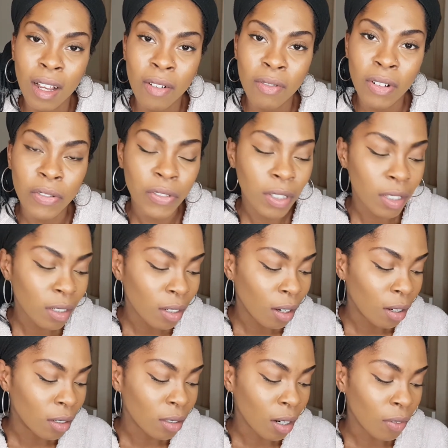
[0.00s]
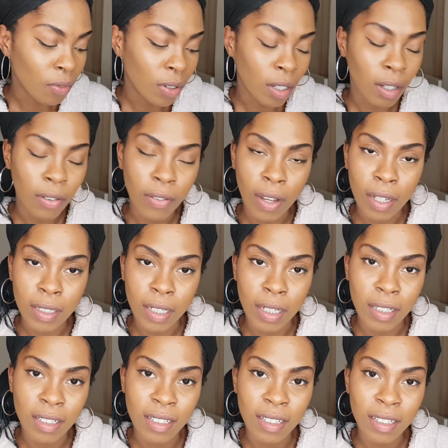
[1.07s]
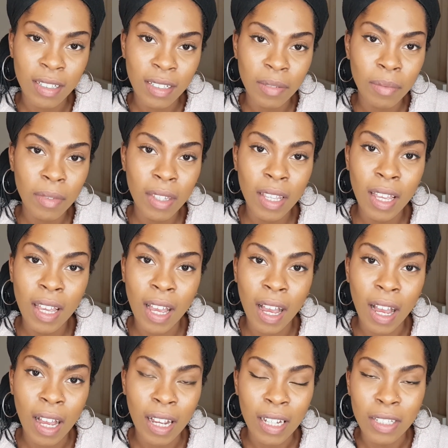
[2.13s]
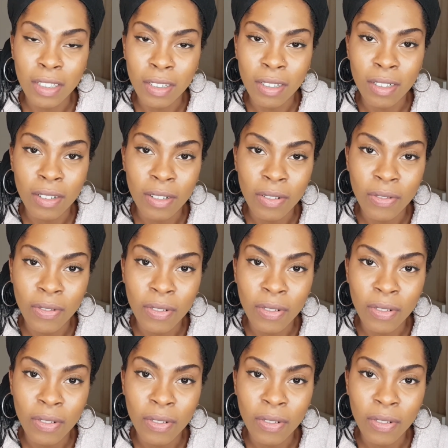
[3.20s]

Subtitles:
review on the foundation. I do